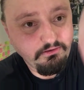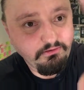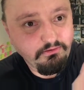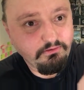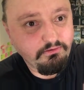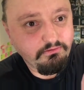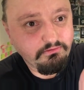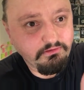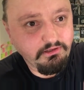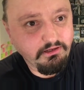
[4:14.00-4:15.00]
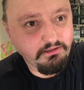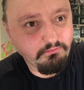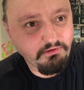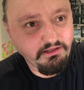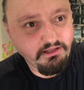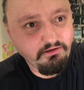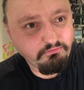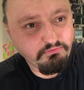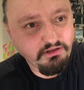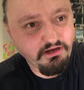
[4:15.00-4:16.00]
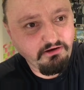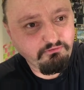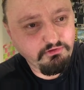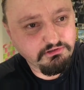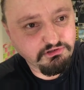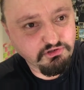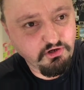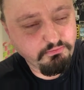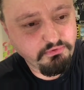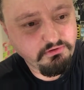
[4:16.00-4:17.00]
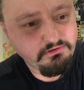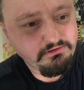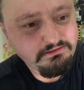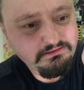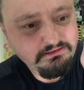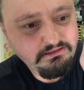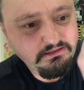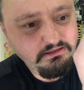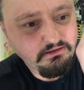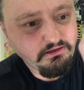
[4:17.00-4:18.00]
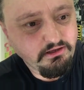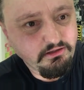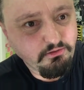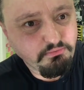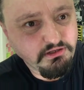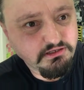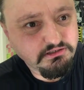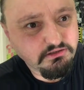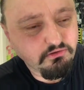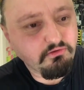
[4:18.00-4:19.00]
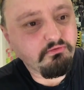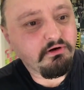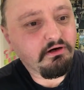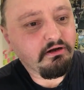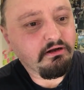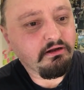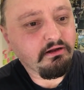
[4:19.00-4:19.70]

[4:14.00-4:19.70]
you take the blade out, be careful, it's sharp, and you place it over.